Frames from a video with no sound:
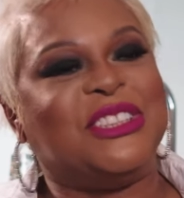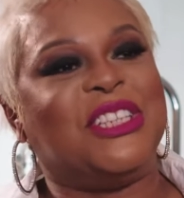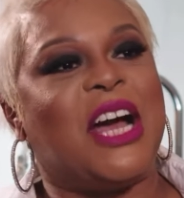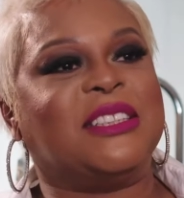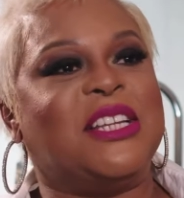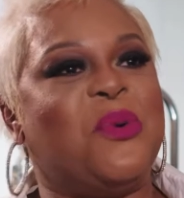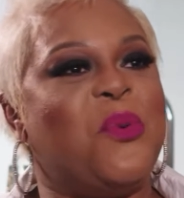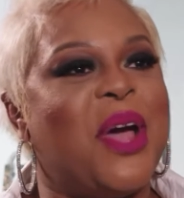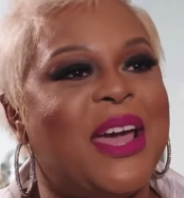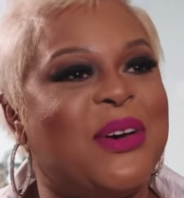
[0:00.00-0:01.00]
to
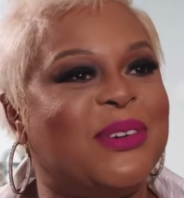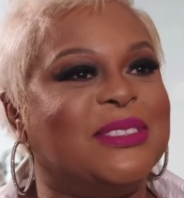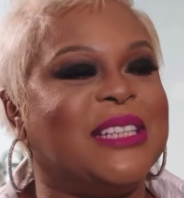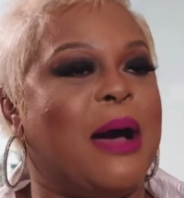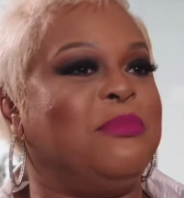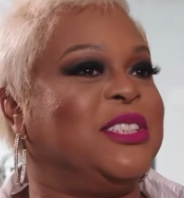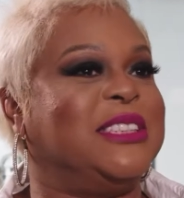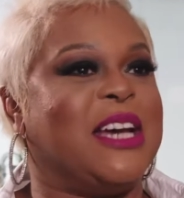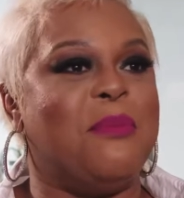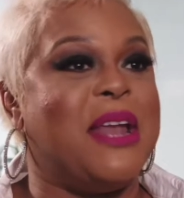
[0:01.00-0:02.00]
Johnson & Wales. I'm
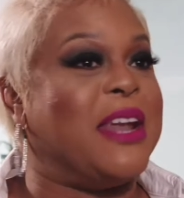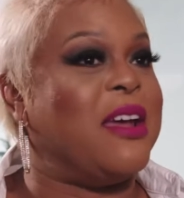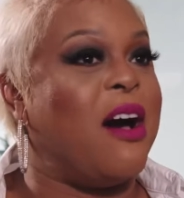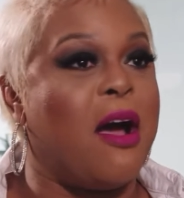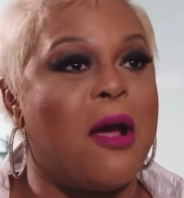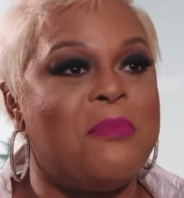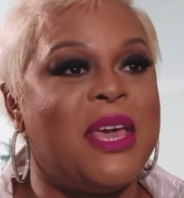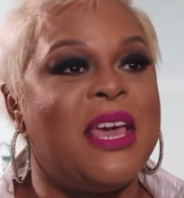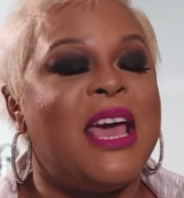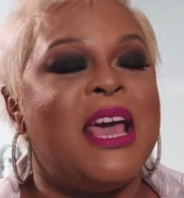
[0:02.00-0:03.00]
just coming out the
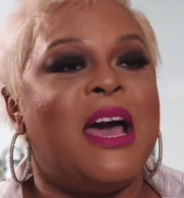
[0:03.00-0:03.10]
Army.